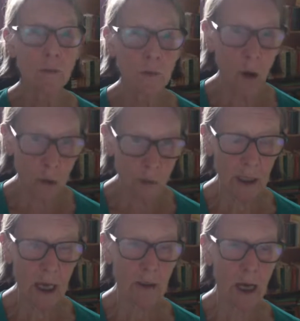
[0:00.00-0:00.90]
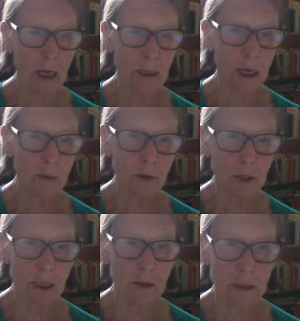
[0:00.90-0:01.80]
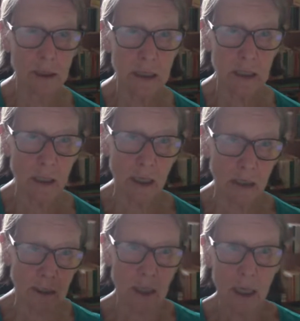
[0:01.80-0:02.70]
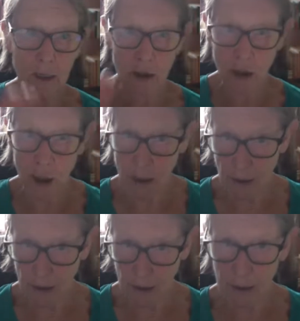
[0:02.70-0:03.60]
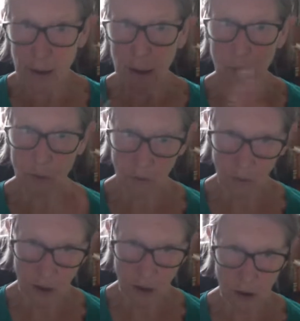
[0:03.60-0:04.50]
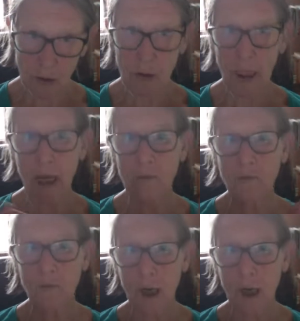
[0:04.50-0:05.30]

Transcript: not being able to go and see things, juggling professional life